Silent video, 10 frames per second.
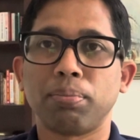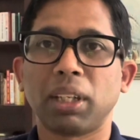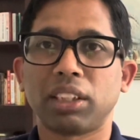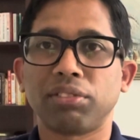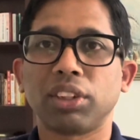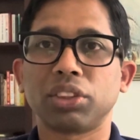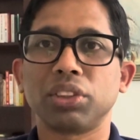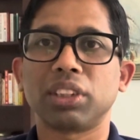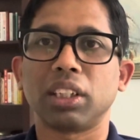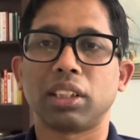multifunction
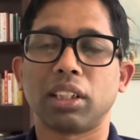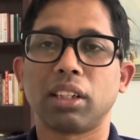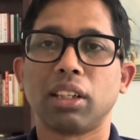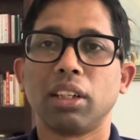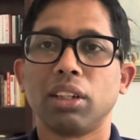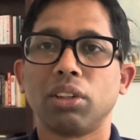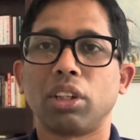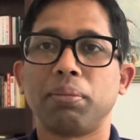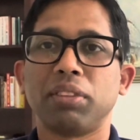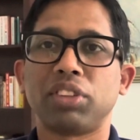center, or
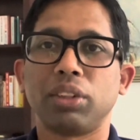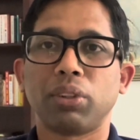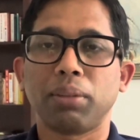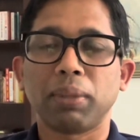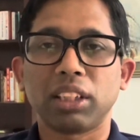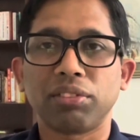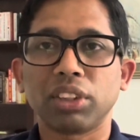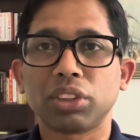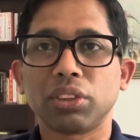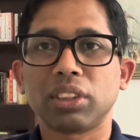MFC. What a
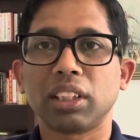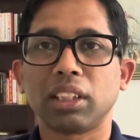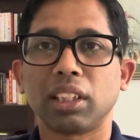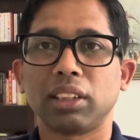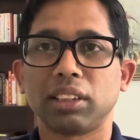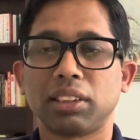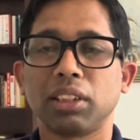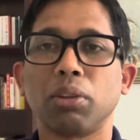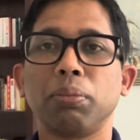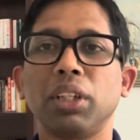multifunction center is, it's a
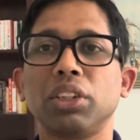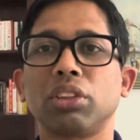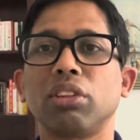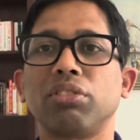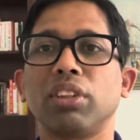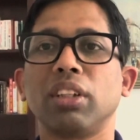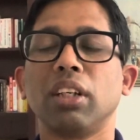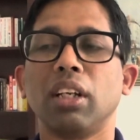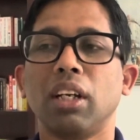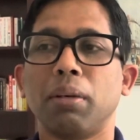combination of a
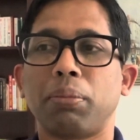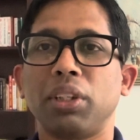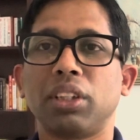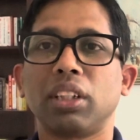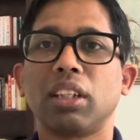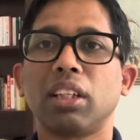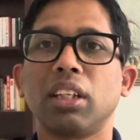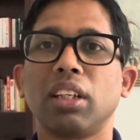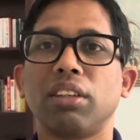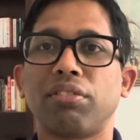printer,
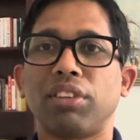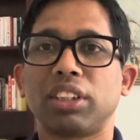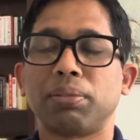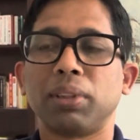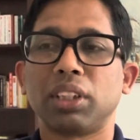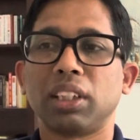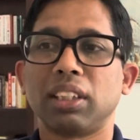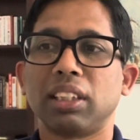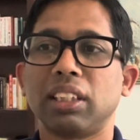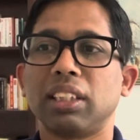fax machine
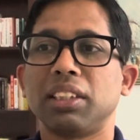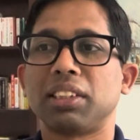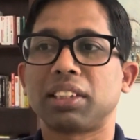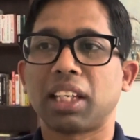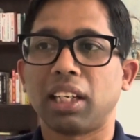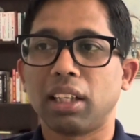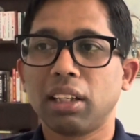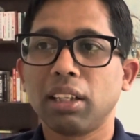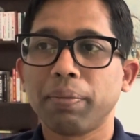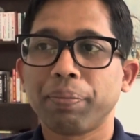and
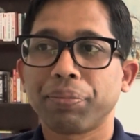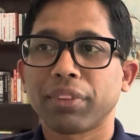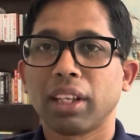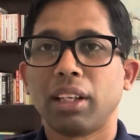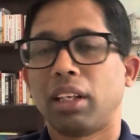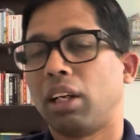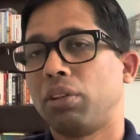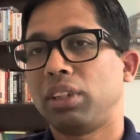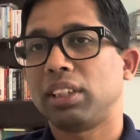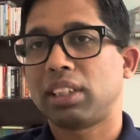scanner. Now
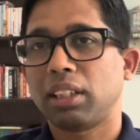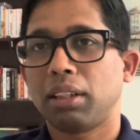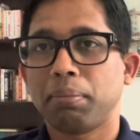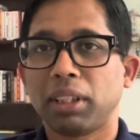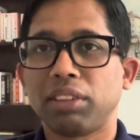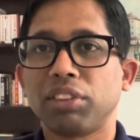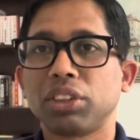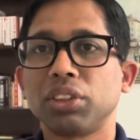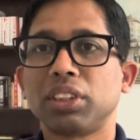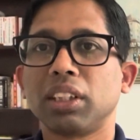this
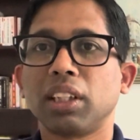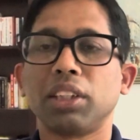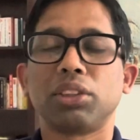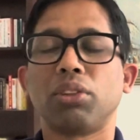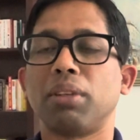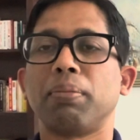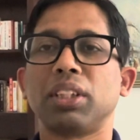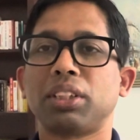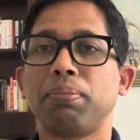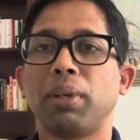multifunction center is not a
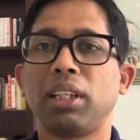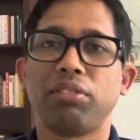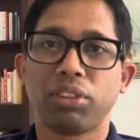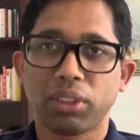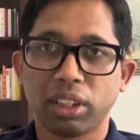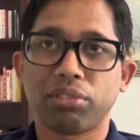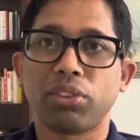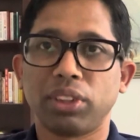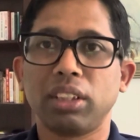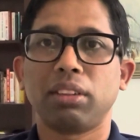must buy. If you can
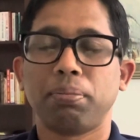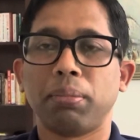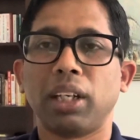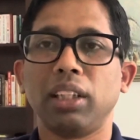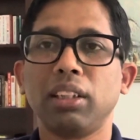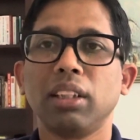afford it, buy it,